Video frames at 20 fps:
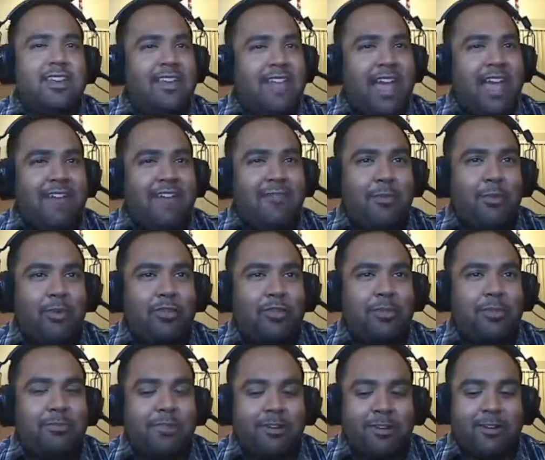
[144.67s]
have a
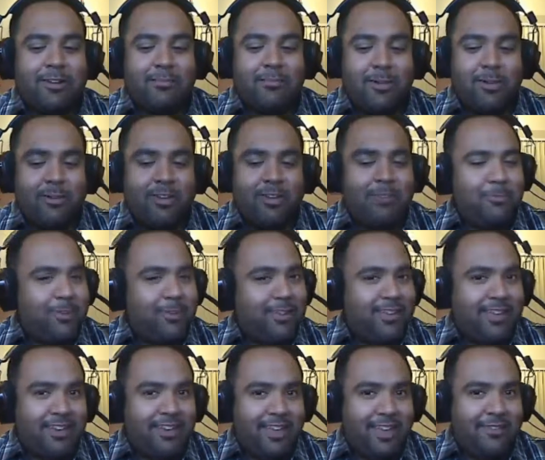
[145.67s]
multiplayer component where you
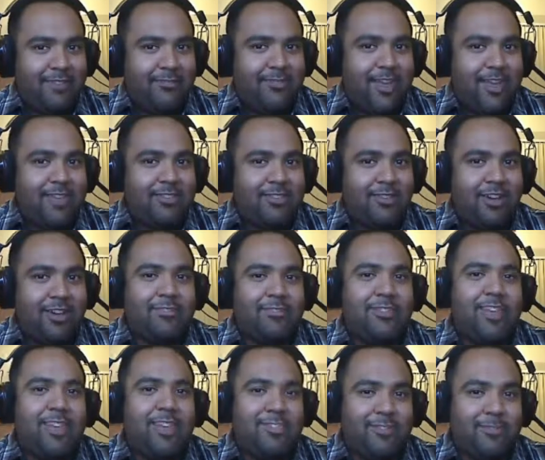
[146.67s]
can, like, face off
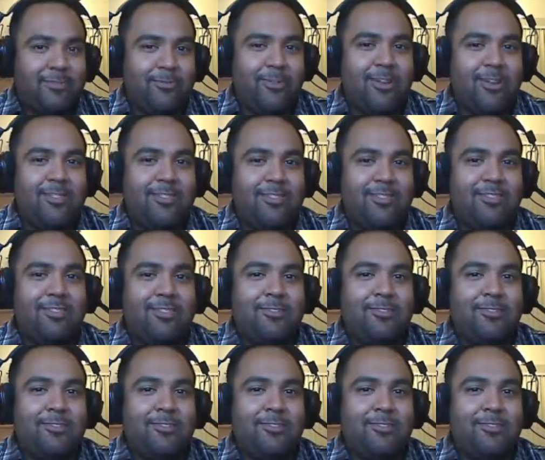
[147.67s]
against your friends, too?